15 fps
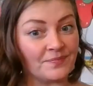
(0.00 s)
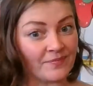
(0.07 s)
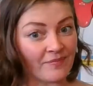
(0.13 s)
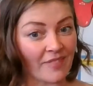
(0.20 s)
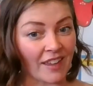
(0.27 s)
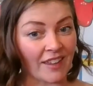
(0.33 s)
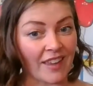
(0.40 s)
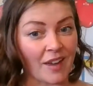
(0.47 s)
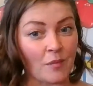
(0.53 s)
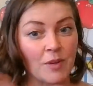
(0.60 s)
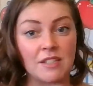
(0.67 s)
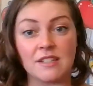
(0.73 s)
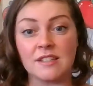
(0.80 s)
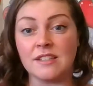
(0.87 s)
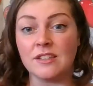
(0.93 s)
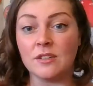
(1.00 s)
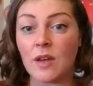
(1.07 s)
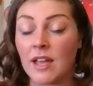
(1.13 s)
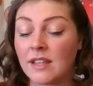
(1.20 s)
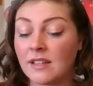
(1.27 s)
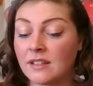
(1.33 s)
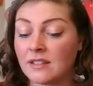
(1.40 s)
I can't wait to see you
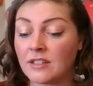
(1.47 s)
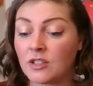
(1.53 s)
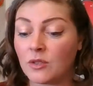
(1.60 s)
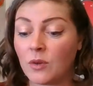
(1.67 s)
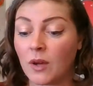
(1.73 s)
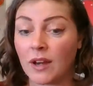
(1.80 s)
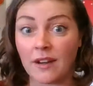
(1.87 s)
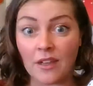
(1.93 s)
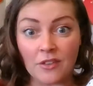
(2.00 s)
and do another